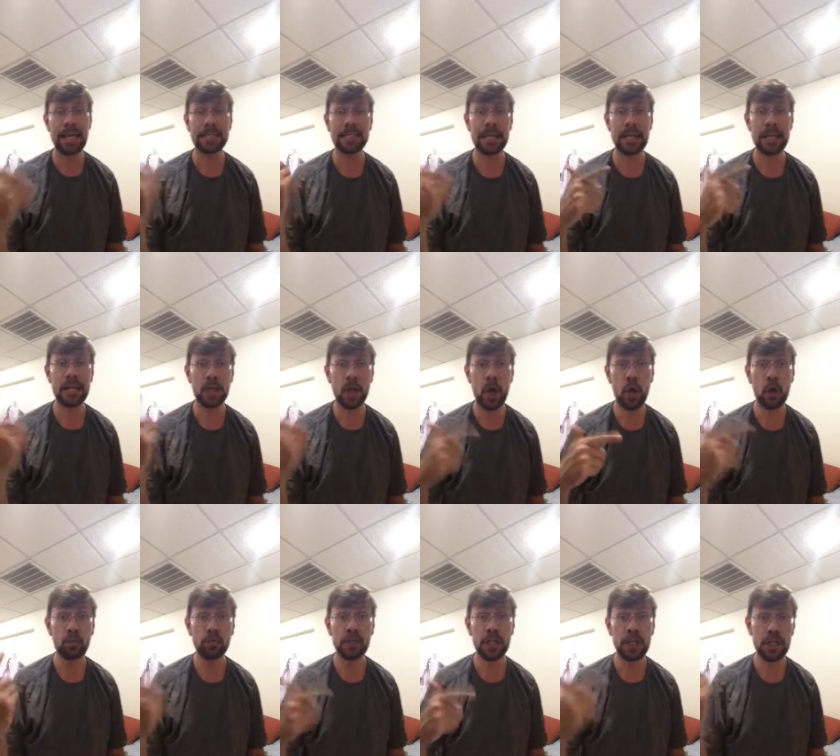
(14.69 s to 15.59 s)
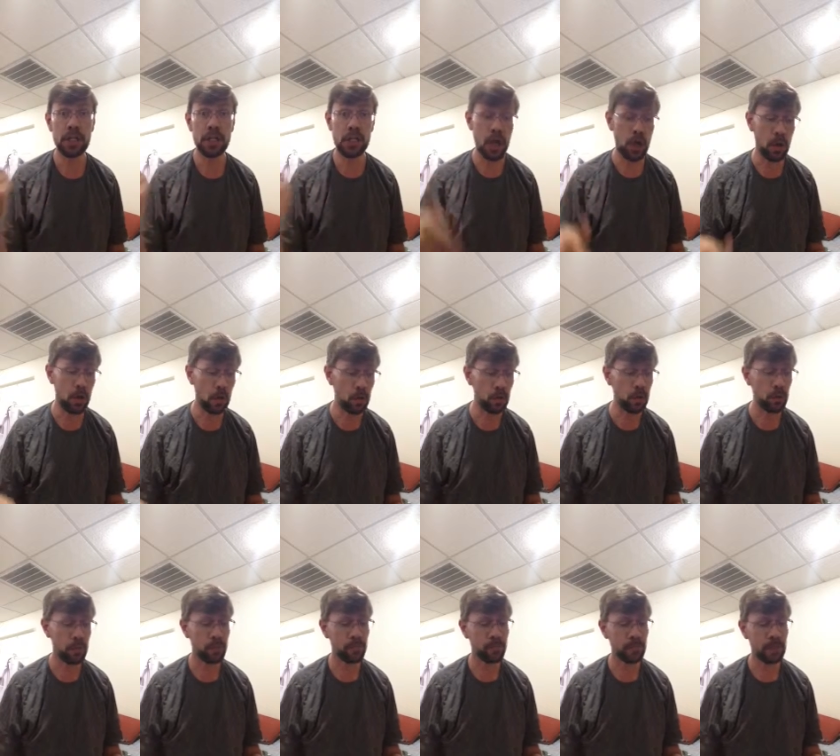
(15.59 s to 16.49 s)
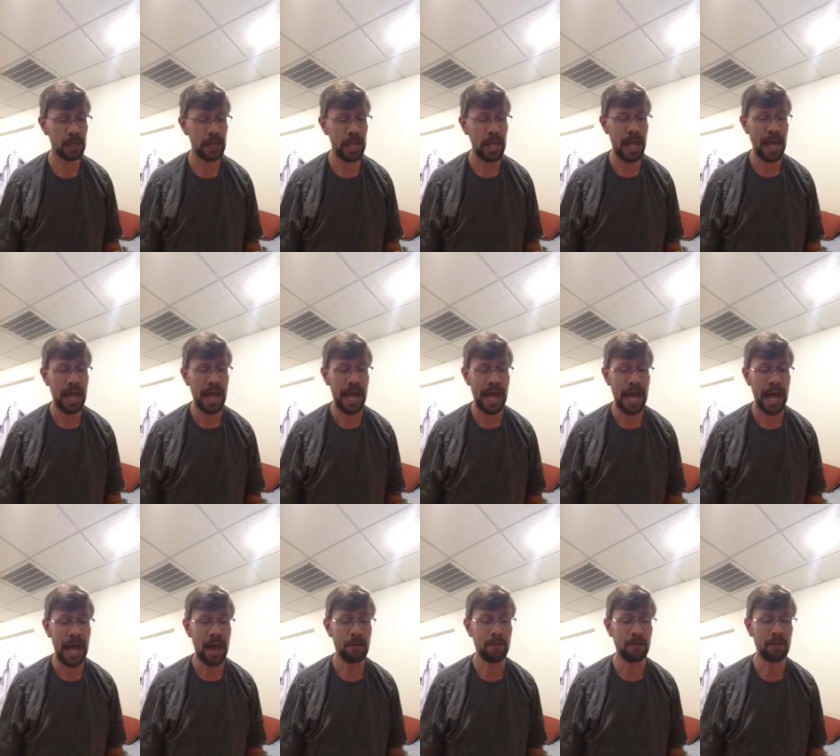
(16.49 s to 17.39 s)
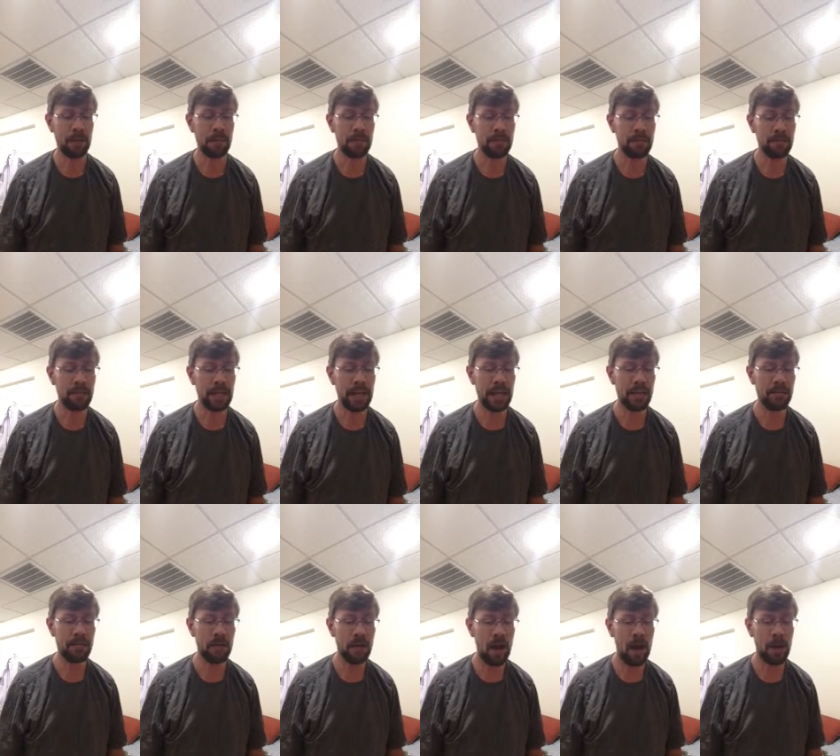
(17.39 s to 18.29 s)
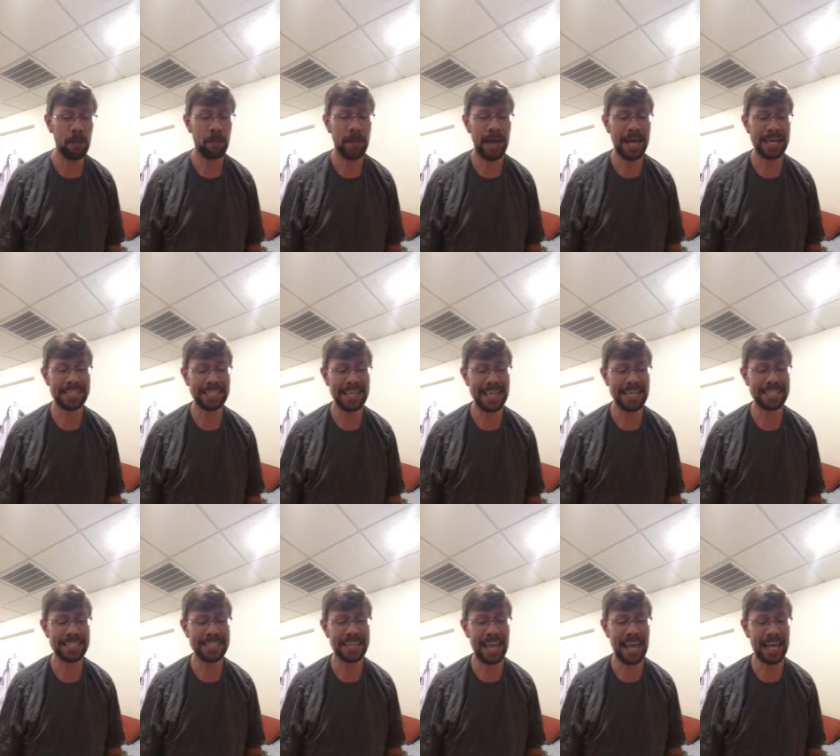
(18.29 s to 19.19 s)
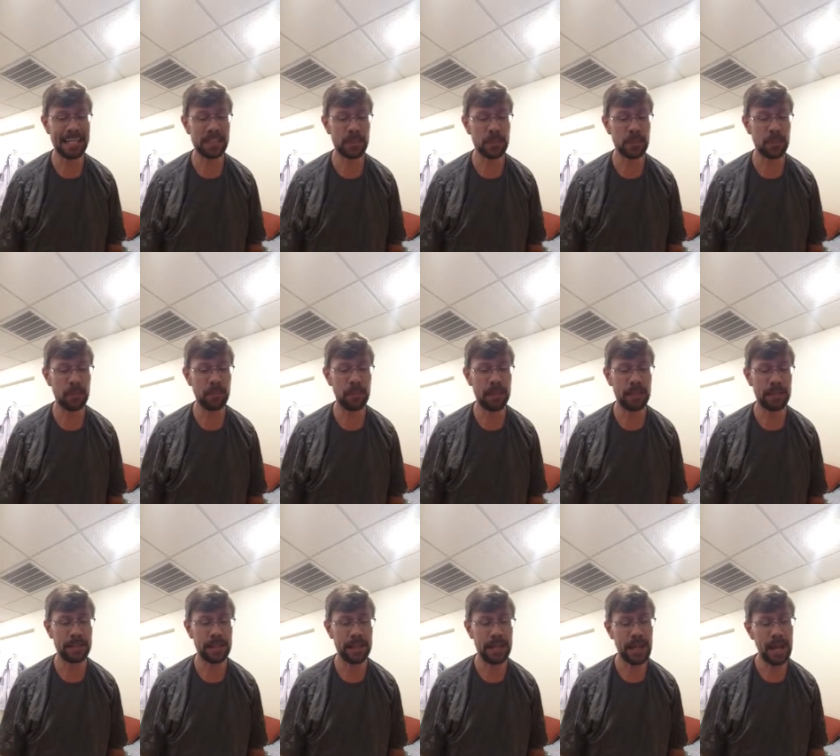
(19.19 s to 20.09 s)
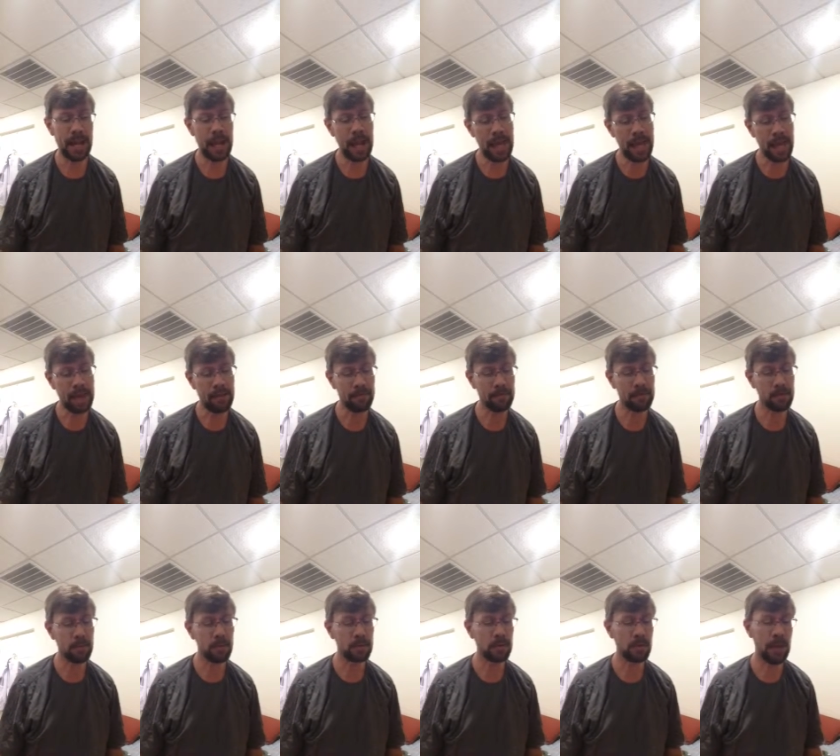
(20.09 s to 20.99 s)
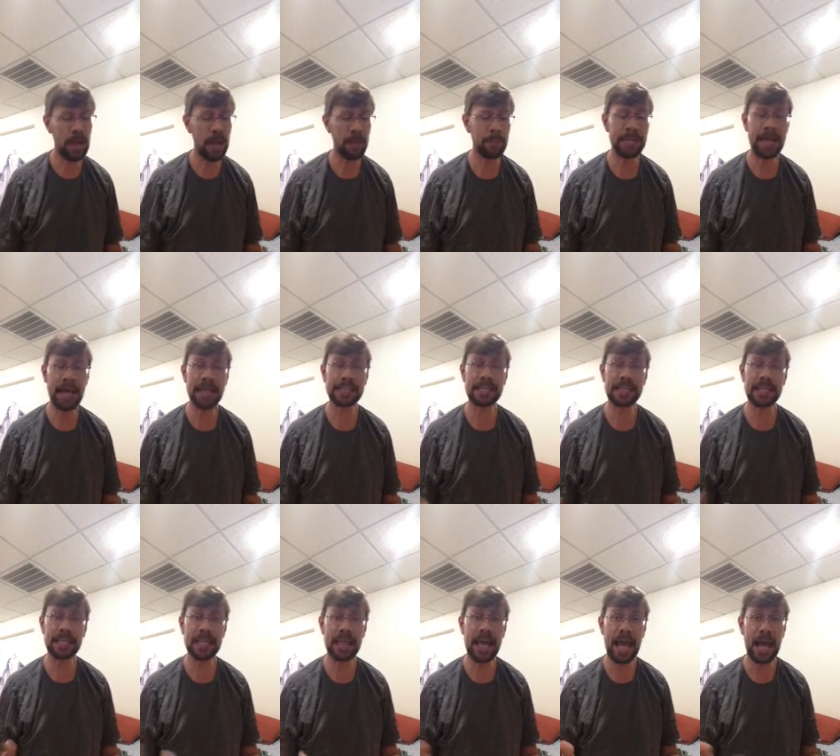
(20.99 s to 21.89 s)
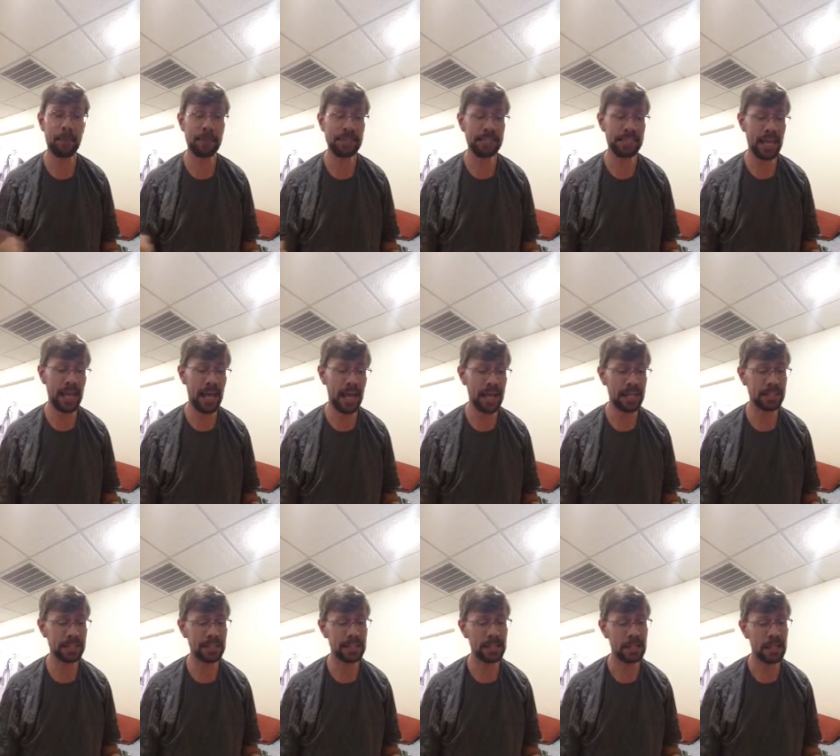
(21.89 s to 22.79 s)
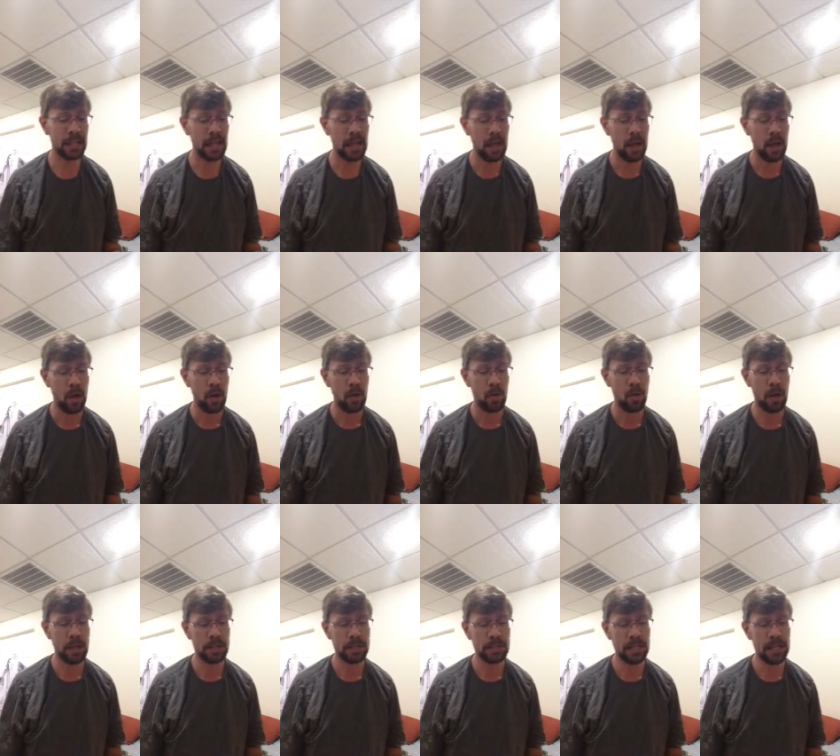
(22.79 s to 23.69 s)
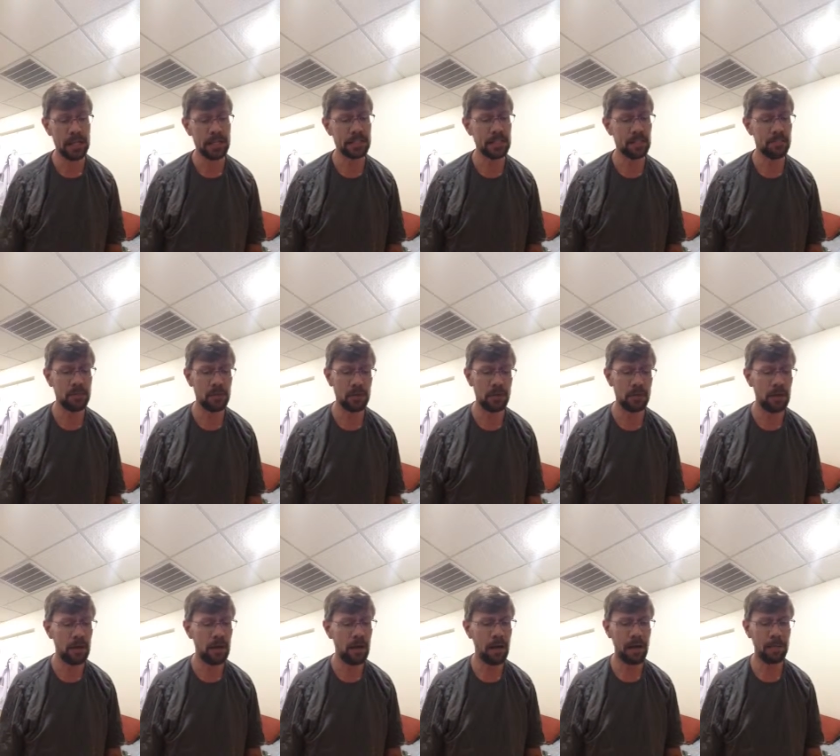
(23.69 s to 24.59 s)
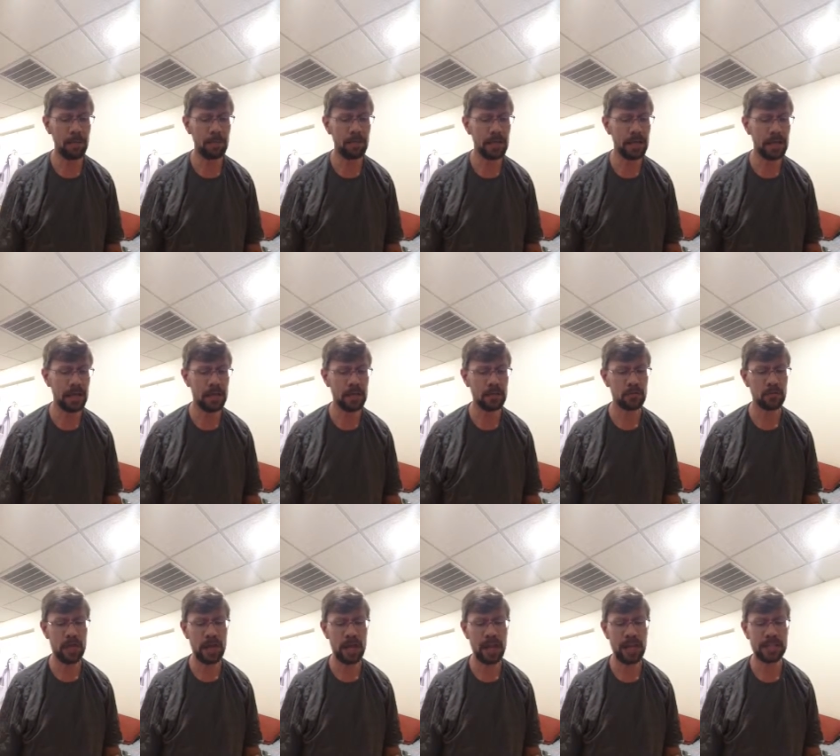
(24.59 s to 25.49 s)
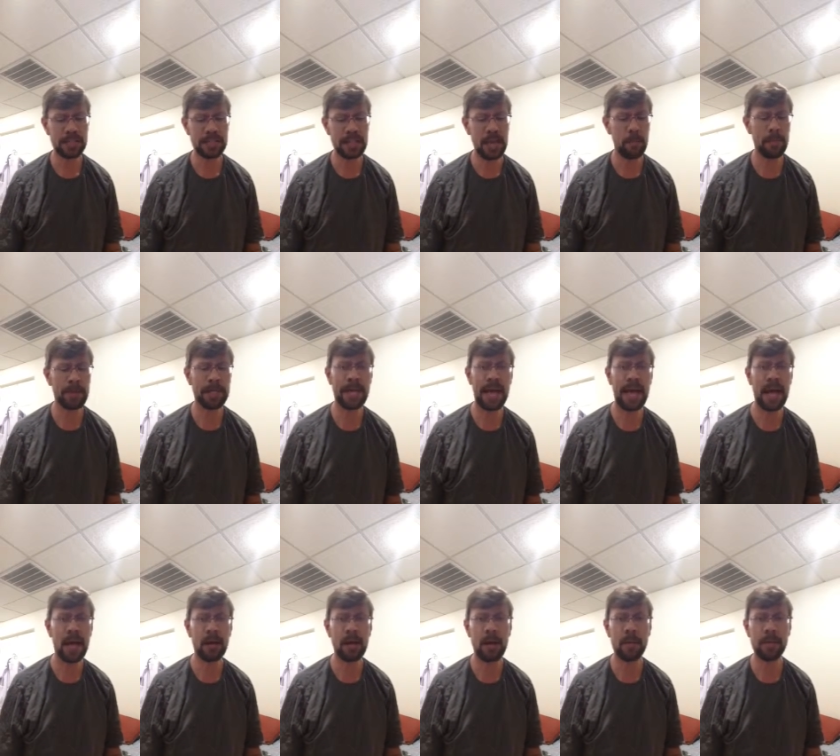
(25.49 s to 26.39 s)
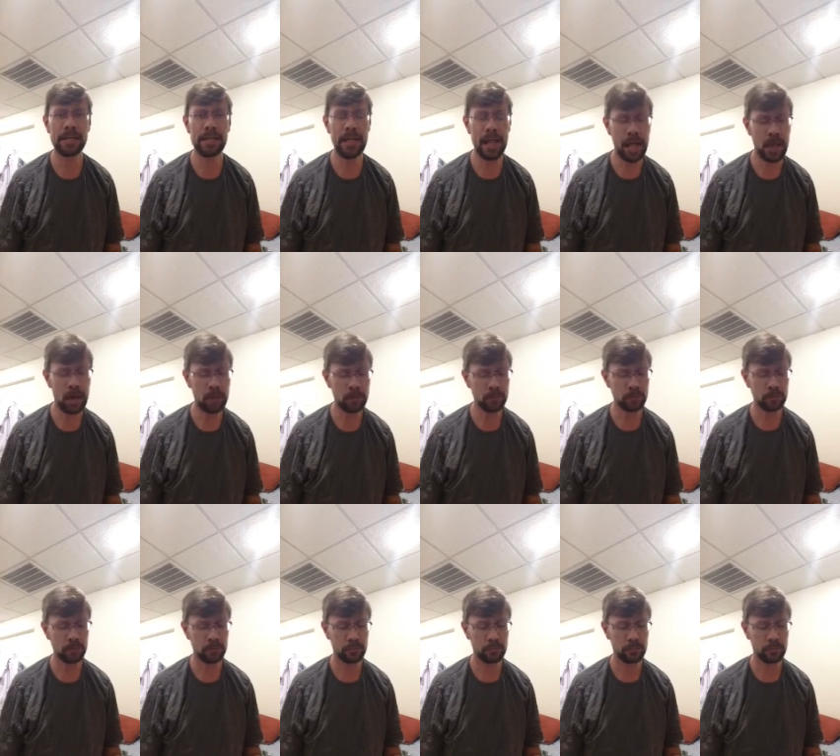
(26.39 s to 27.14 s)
Didn't know, didn't know. I remember the flavor on my taste glands took a bit, then I laughed. Was so happy I did a happy dance. One taste of you, now I'm in a trance. Help me out, help me out.